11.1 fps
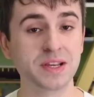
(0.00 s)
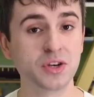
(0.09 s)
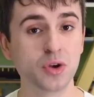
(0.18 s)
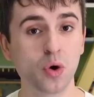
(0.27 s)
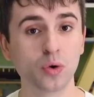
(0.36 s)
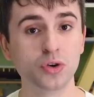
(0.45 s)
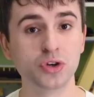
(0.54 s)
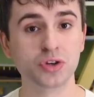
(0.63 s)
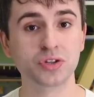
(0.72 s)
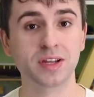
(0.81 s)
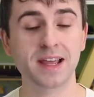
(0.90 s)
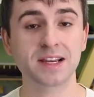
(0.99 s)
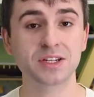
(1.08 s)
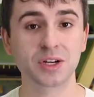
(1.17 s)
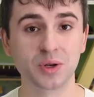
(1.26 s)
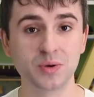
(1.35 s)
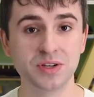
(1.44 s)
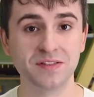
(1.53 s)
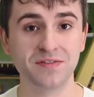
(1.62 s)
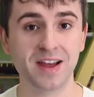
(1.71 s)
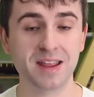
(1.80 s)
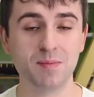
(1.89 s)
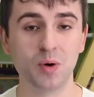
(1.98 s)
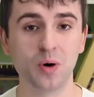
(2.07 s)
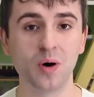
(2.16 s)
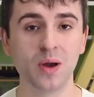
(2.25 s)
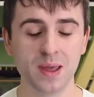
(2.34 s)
it's not just an exclusive anymore.